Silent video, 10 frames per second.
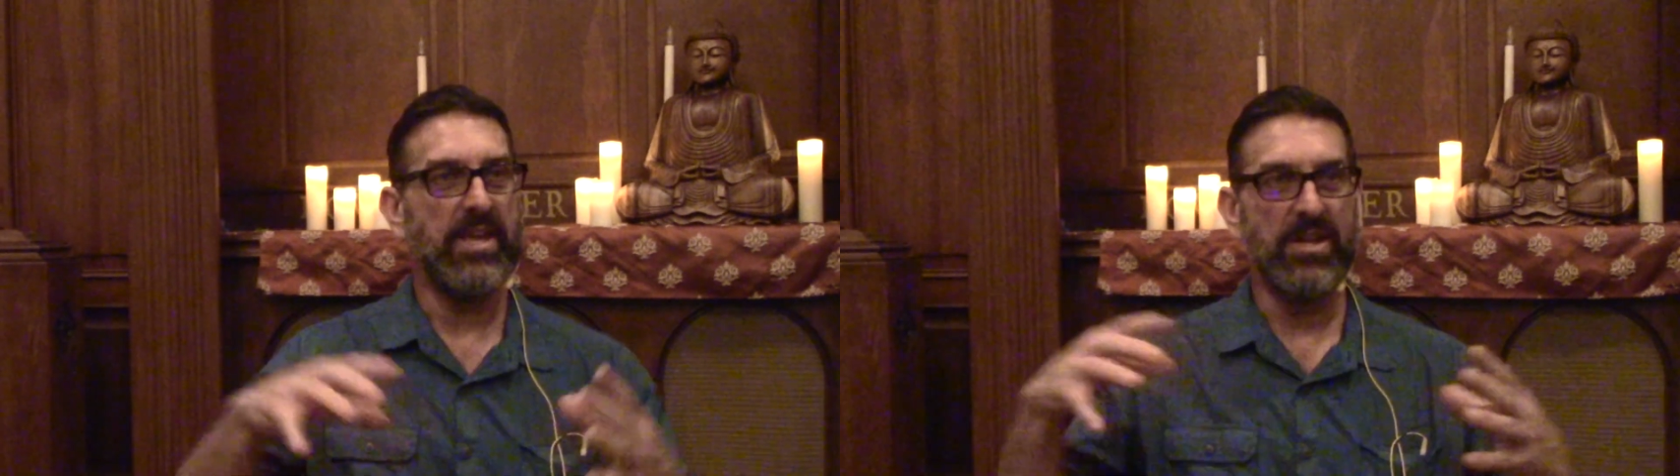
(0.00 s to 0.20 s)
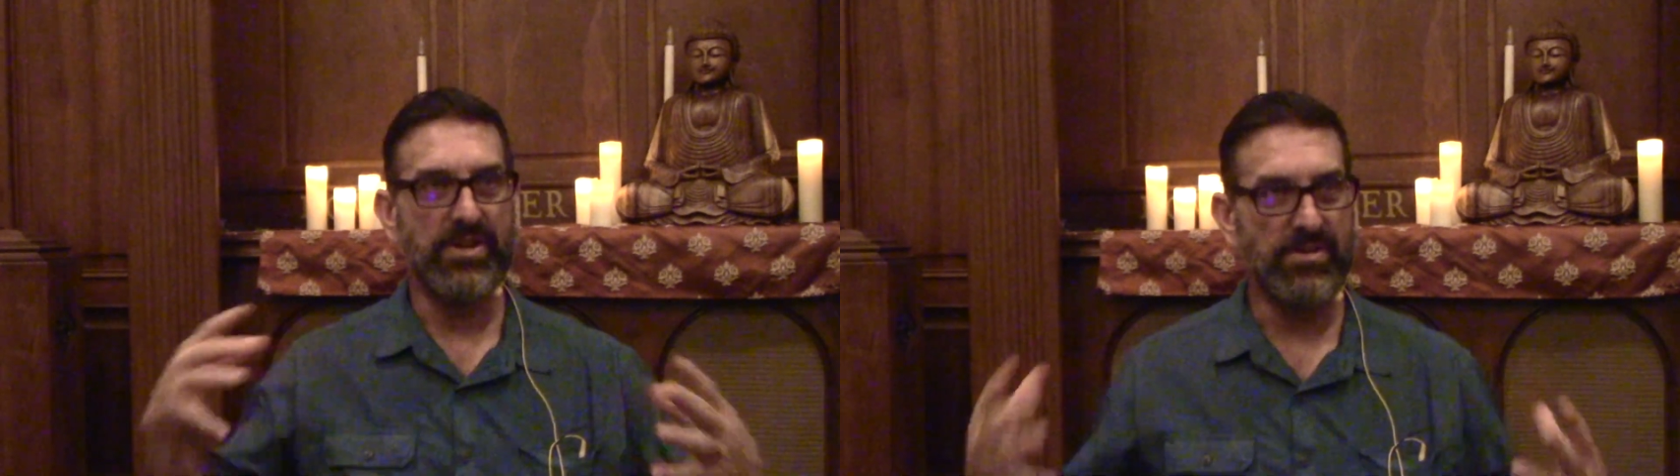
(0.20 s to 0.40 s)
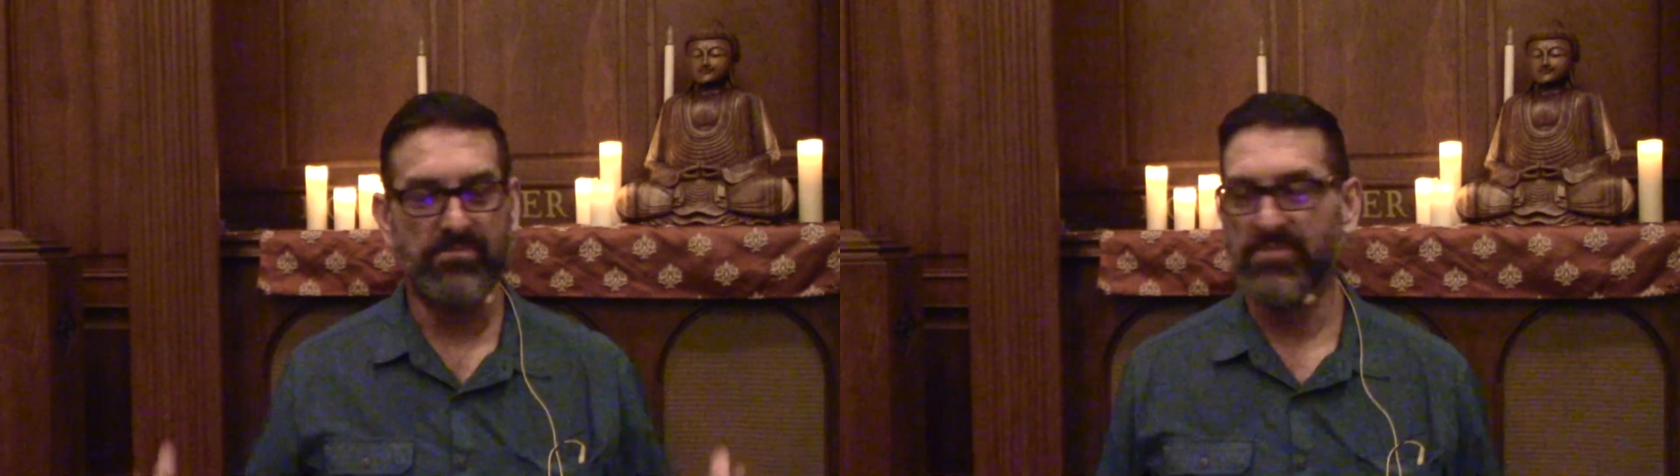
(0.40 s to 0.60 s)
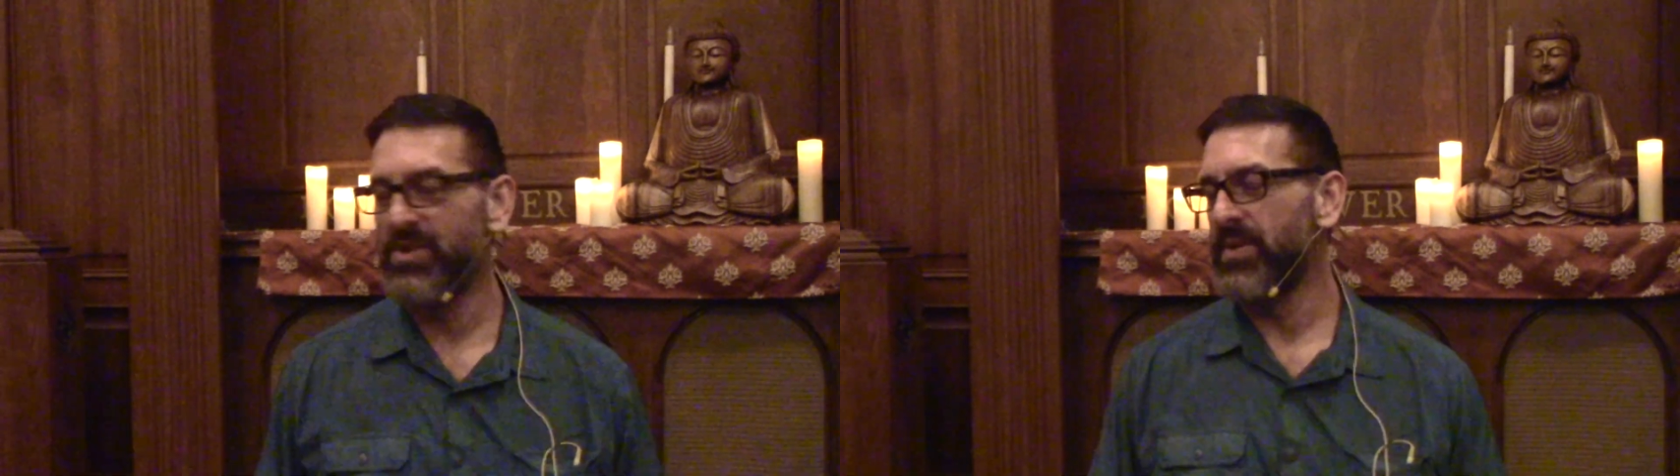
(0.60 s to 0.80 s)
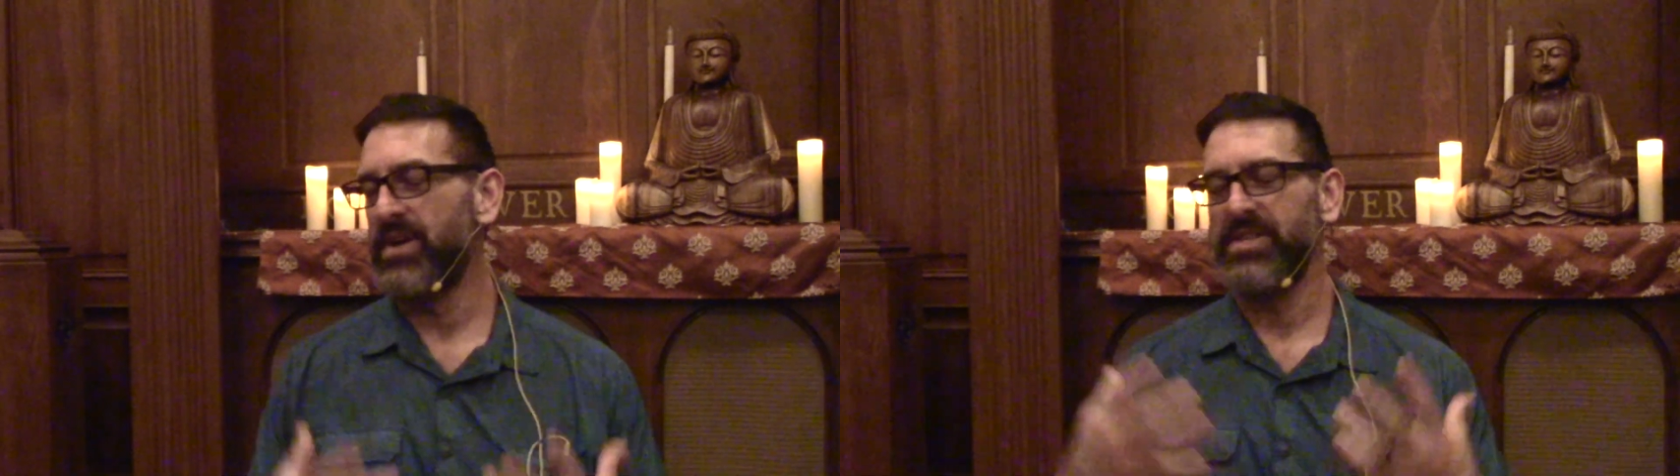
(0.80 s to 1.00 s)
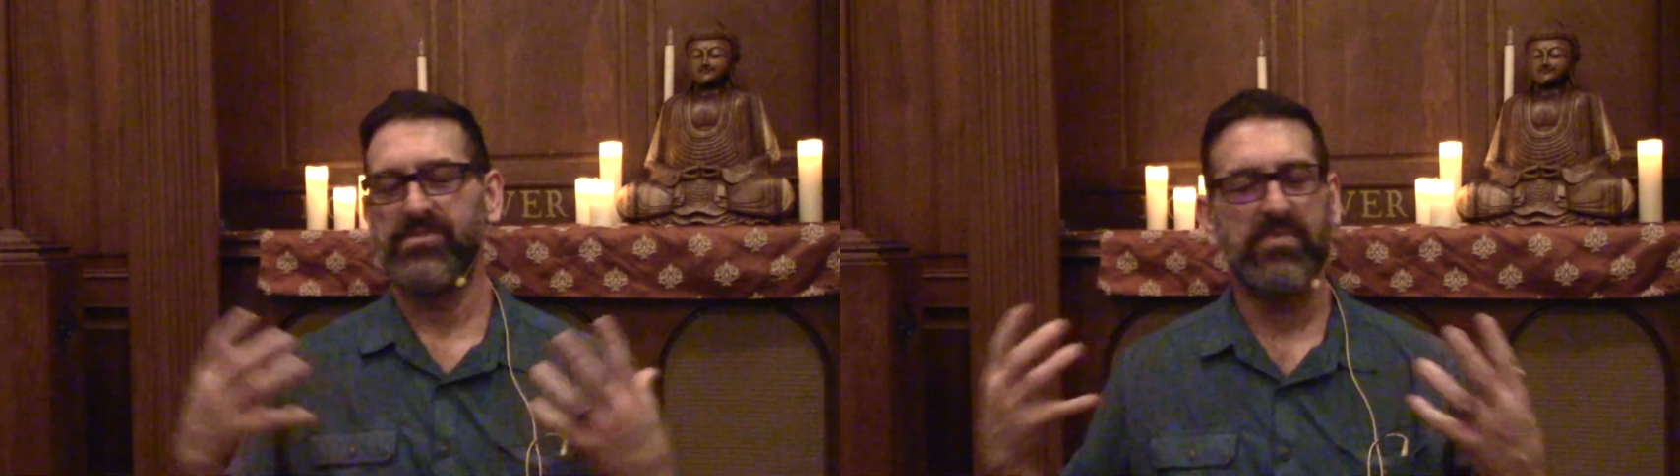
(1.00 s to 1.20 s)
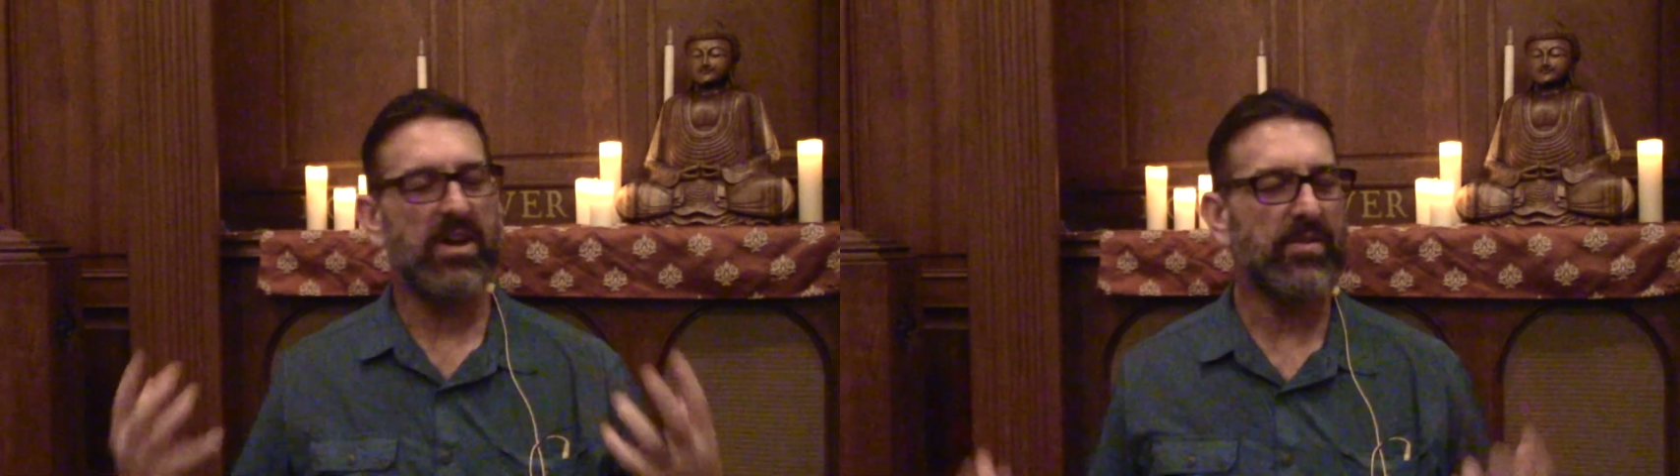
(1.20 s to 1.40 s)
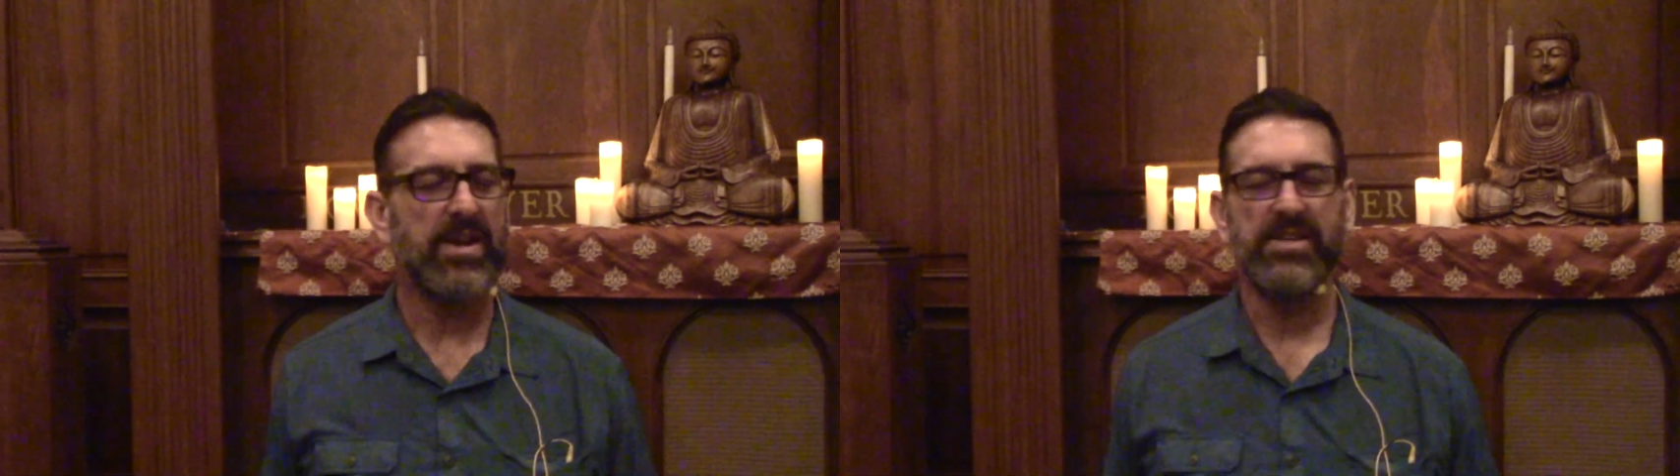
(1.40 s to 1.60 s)
You know, you're doing all this
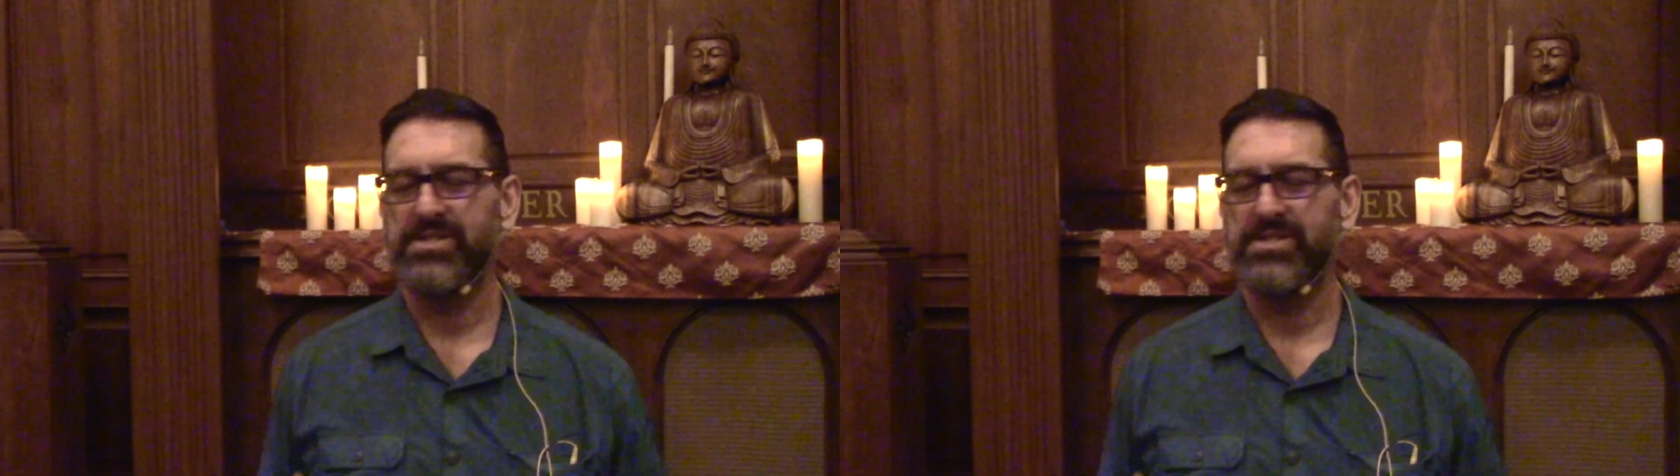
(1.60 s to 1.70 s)
progress